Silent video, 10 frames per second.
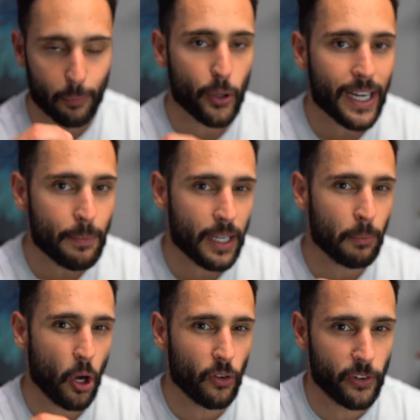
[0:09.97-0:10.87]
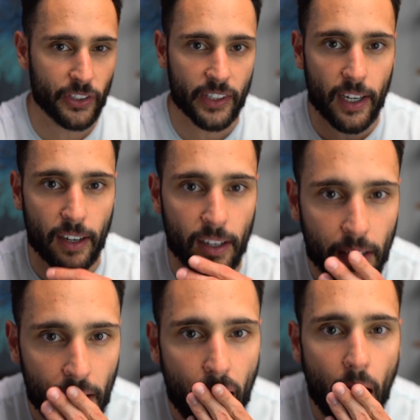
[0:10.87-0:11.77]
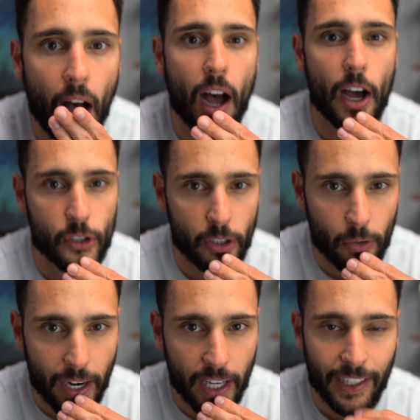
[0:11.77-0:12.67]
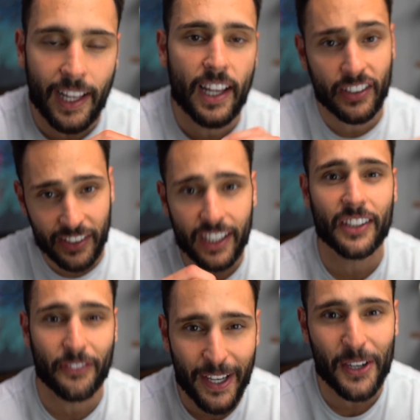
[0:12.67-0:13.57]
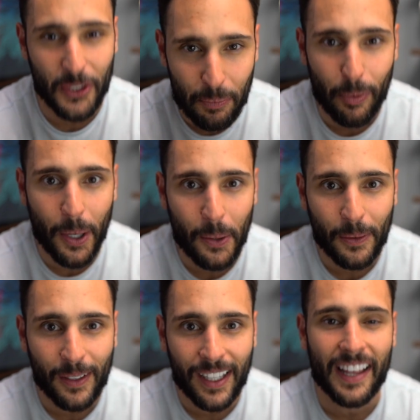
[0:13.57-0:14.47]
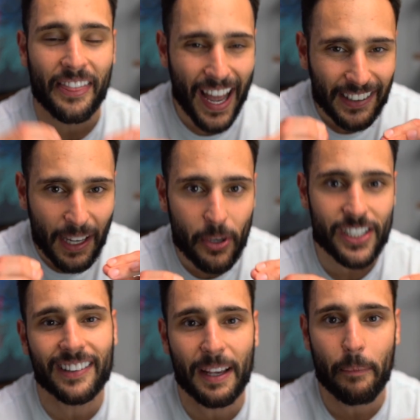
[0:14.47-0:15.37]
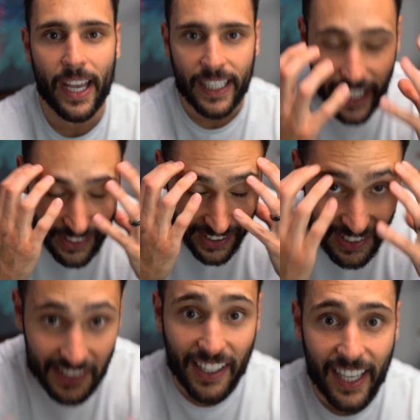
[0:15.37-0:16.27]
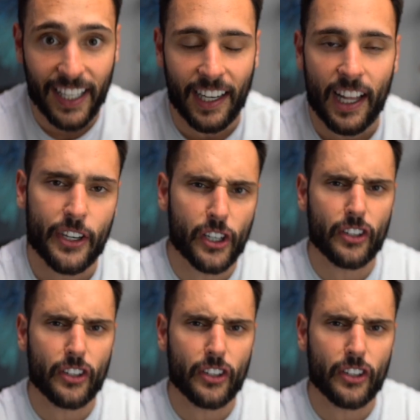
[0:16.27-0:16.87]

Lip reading: premium over sticker. 100 grand, 6 figures, bro. That's how much it's commanding. It's insane. You're gonna